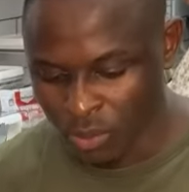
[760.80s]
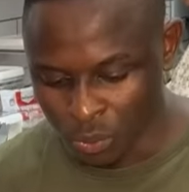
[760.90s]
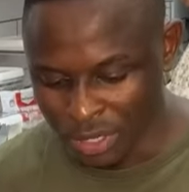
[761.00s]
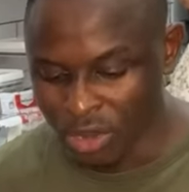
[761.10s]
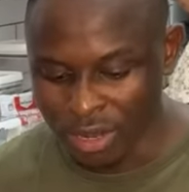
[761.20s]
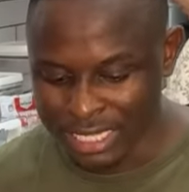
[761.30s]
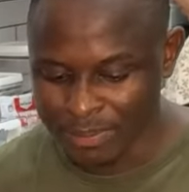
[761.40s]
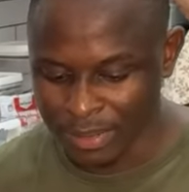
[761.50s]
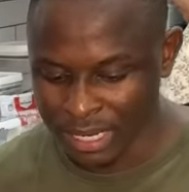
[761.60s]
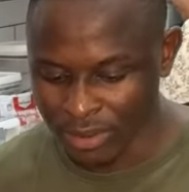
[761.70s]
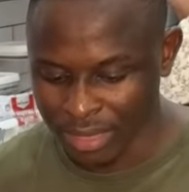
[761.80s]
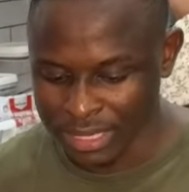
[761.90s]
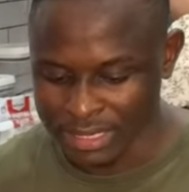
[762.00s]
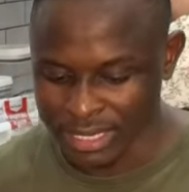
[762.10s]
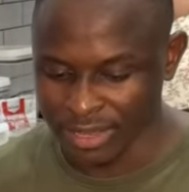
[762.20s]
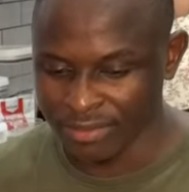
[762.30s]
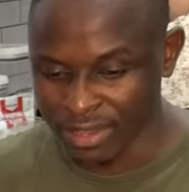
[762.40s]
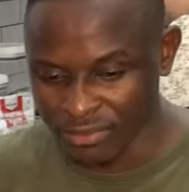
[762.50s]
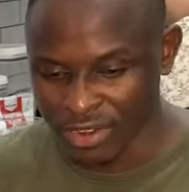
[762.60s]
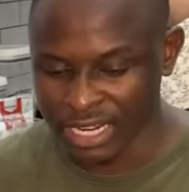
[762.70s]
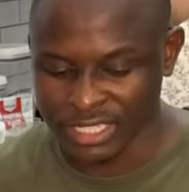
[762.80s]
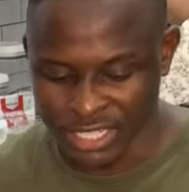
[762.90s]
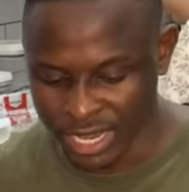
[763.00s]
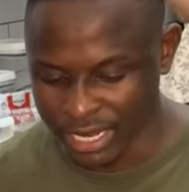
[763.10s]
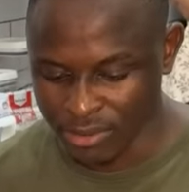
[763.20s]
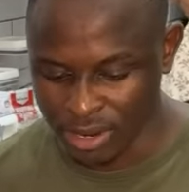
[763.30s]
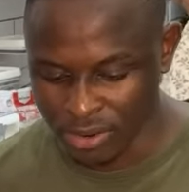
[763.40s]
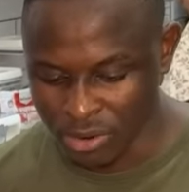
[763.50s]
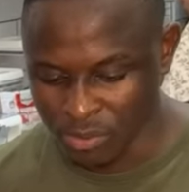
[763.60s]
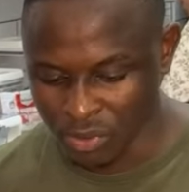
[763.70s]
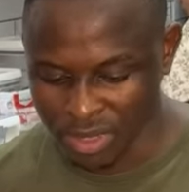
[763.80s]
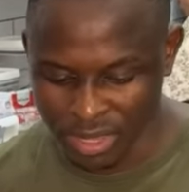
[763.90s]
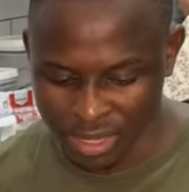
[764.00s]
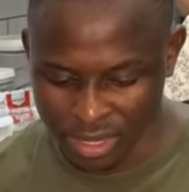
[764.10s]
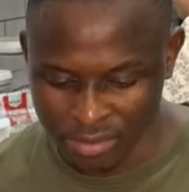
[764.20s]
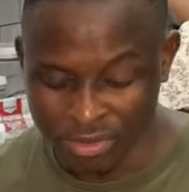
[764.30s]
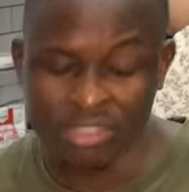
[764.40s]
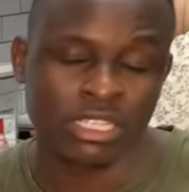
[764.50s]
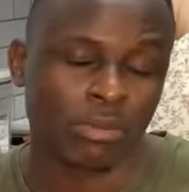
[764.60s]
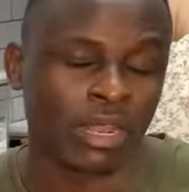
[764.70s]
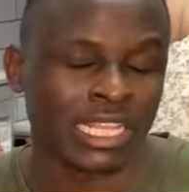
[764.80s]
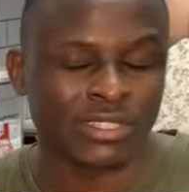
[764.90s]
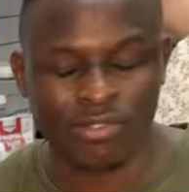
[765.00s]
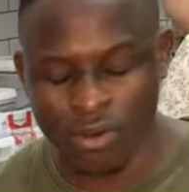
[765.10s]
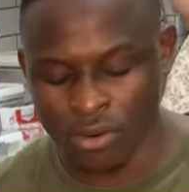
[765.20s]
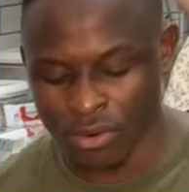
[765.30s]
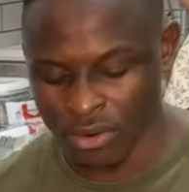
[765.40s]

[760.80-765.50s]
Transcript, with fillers: We're gonna spend our Thanksgiving right here in our home with the Fantabulous Four.